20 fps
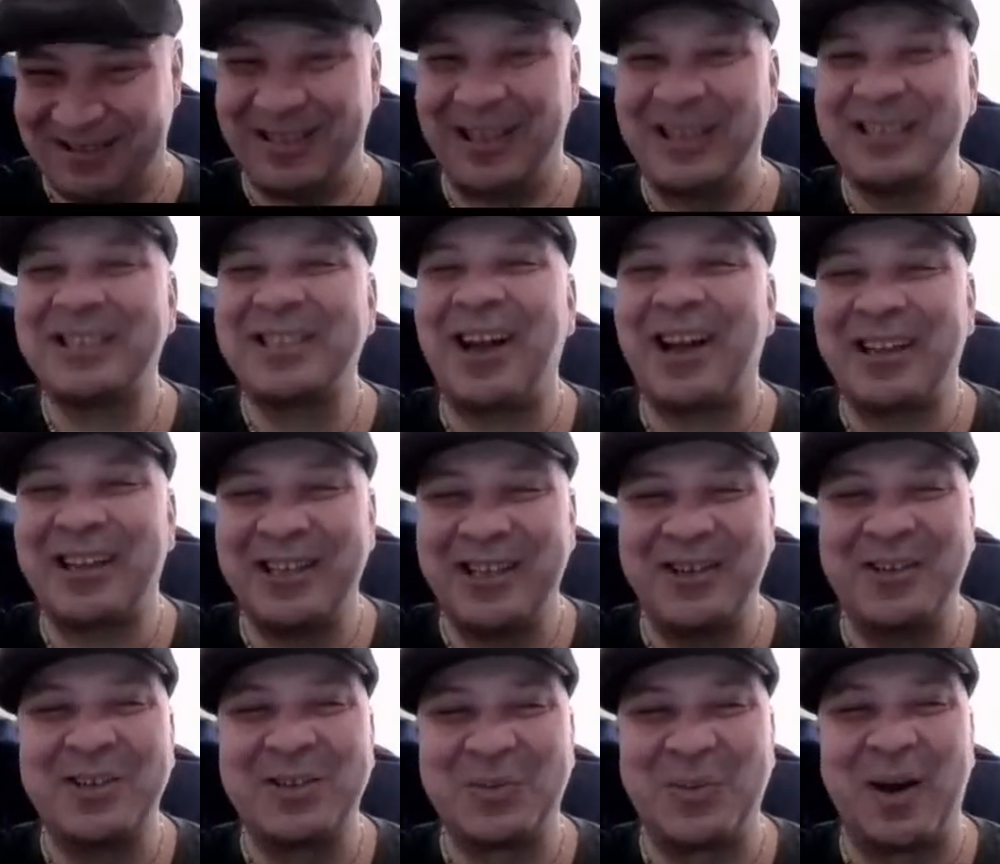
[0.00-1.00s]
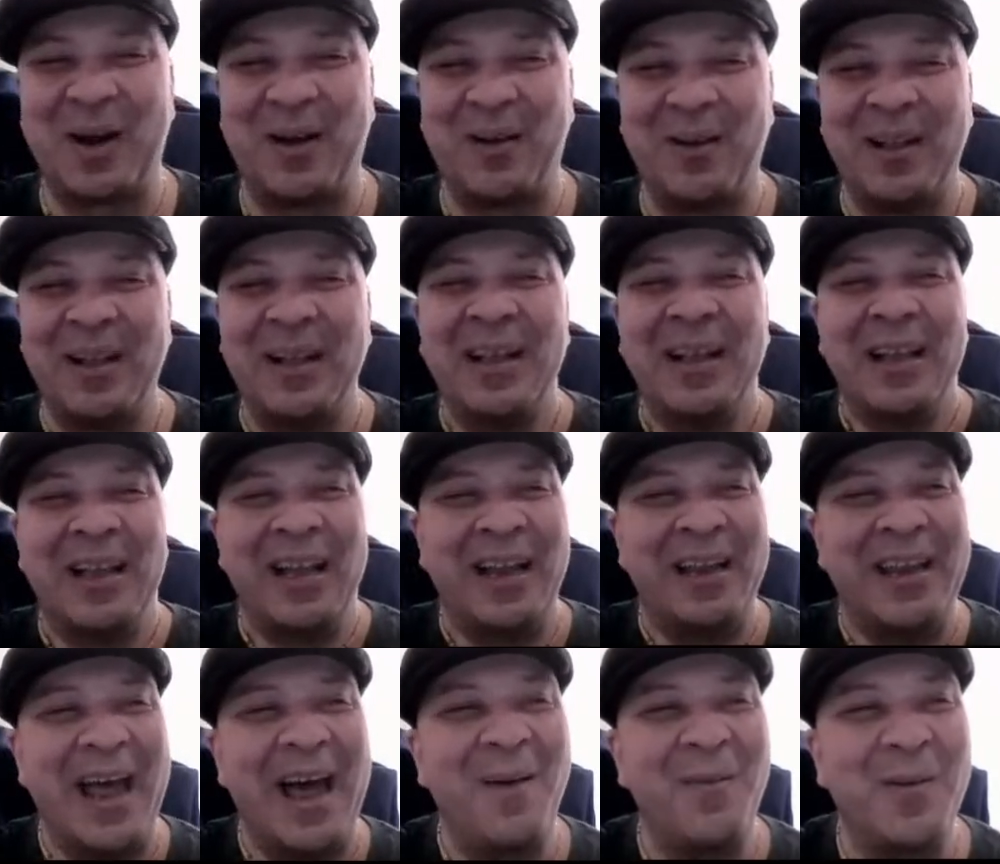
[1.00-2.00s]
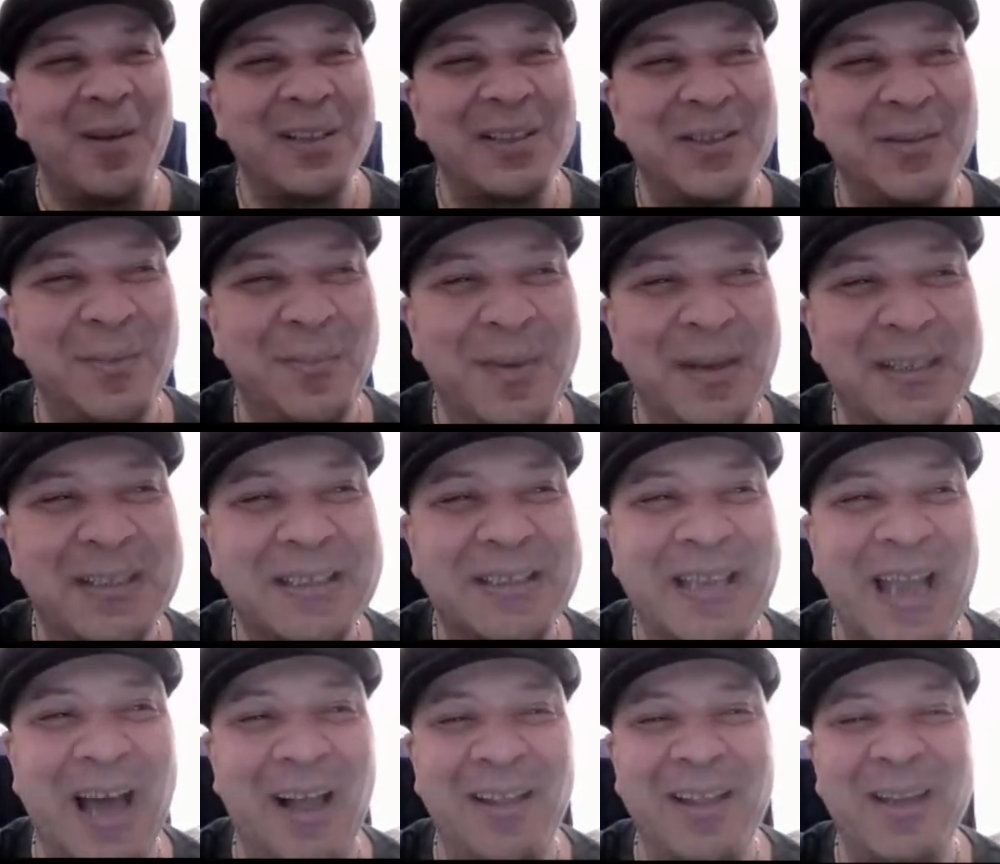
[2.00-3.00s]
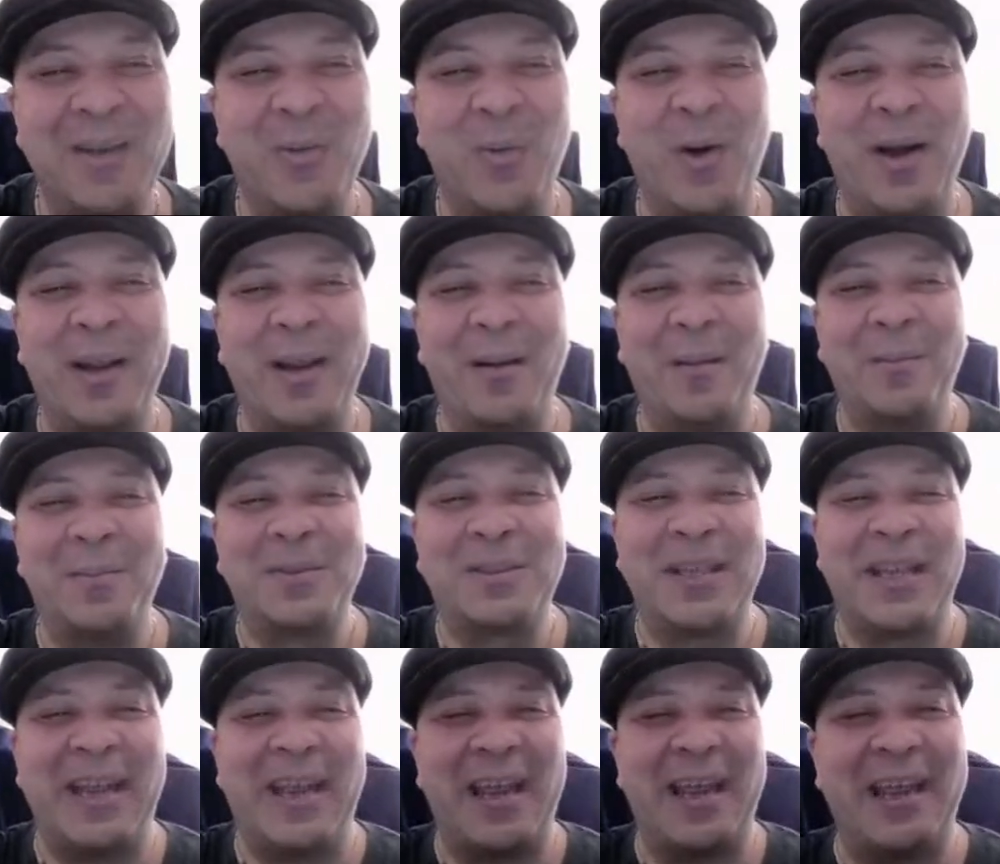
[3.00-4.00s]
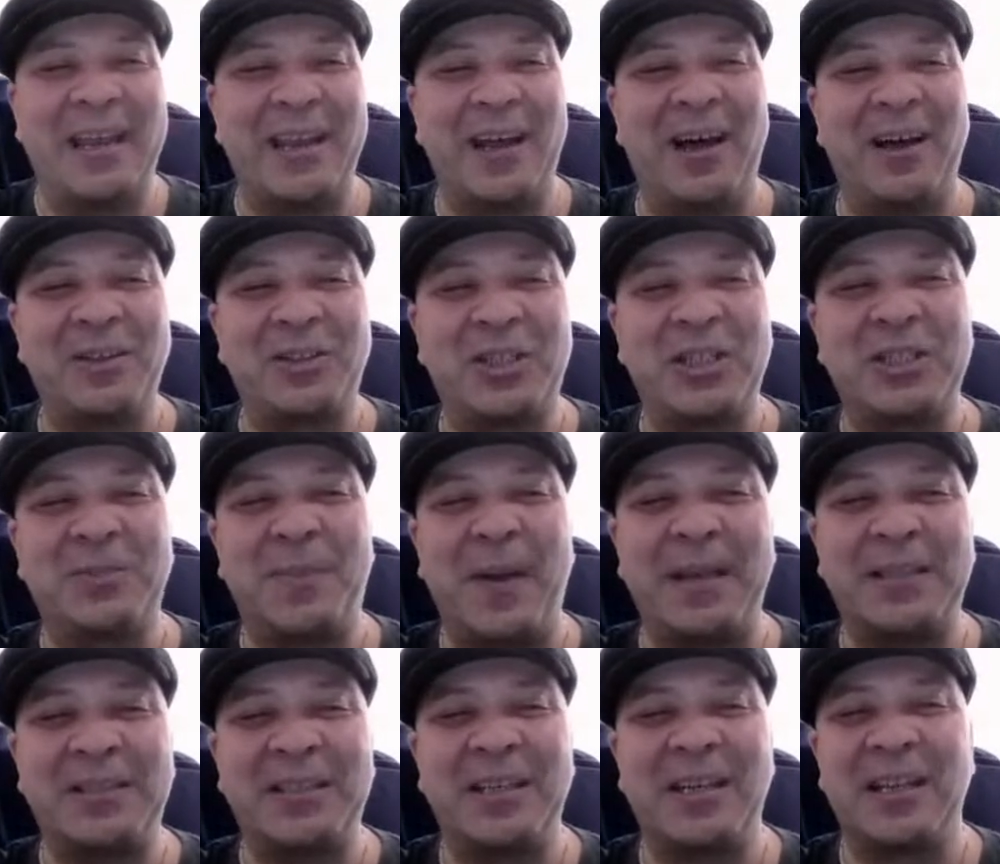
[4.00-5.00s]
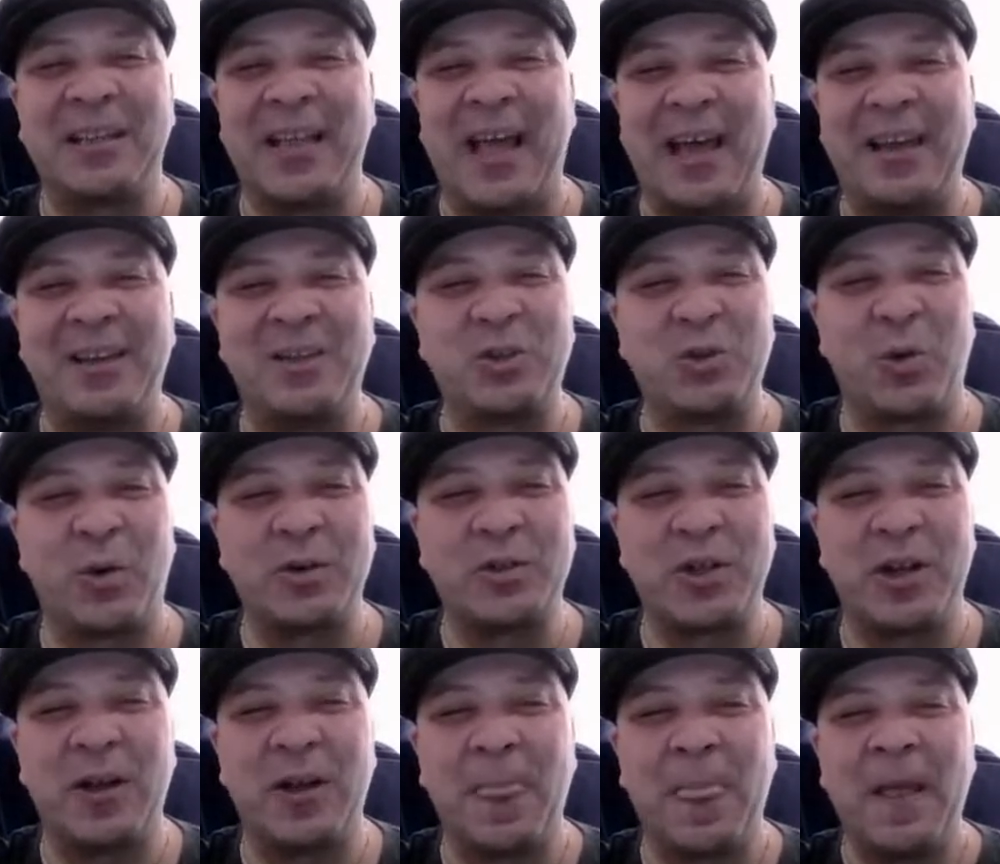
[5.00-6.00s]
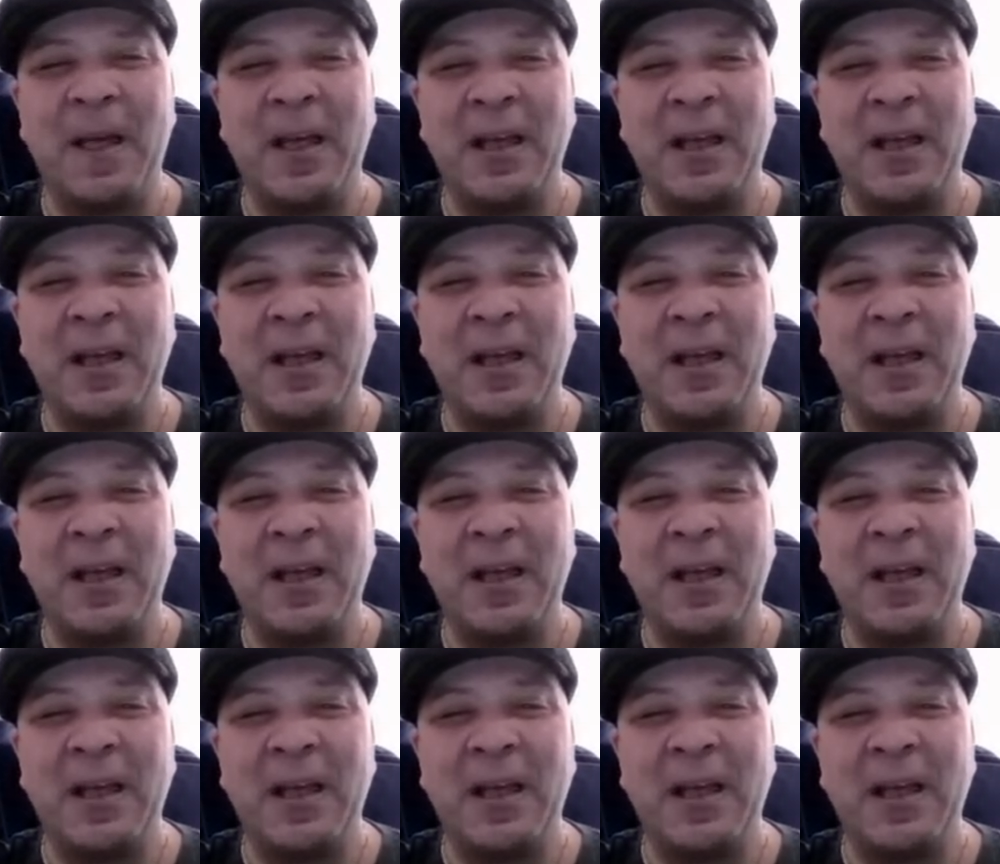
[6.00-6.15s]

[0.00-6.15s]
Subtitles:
Nice talking to you as well. And that was Miss Kelly Williams, and she's based in Atlanta, Georgia.